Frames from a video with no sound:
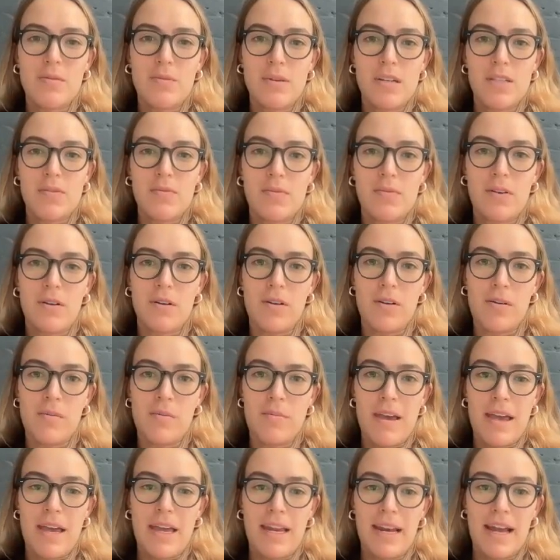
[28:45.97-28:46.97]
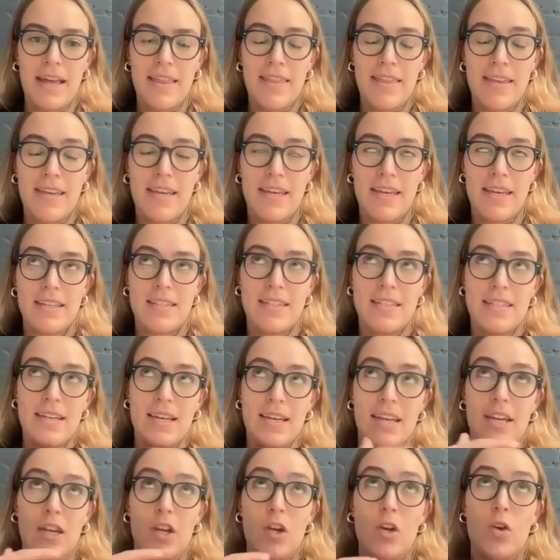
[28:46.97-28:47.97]
Westphal made, I think it's
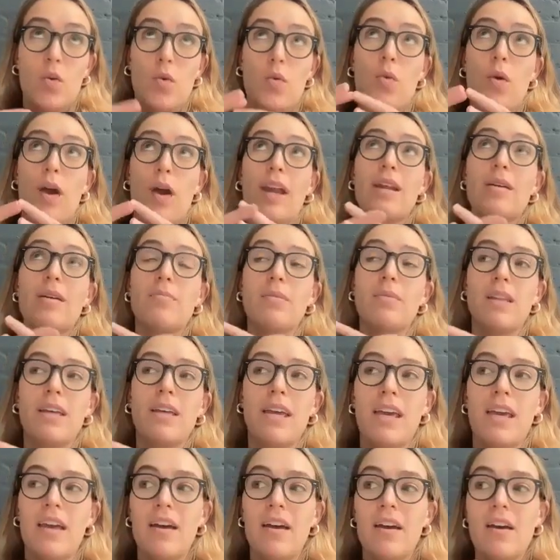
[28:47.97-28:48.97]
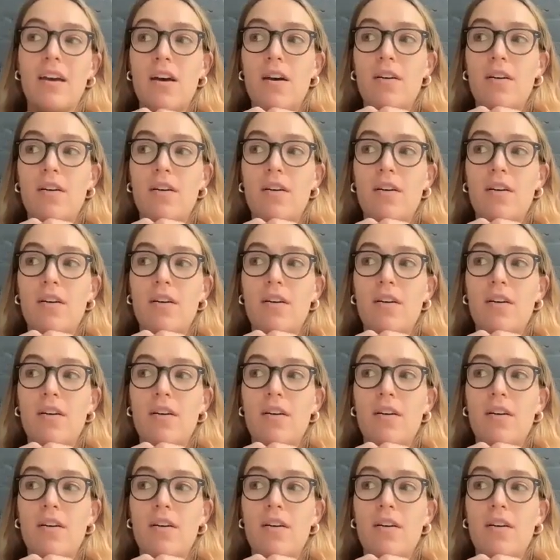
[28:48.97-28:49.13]
an incredibly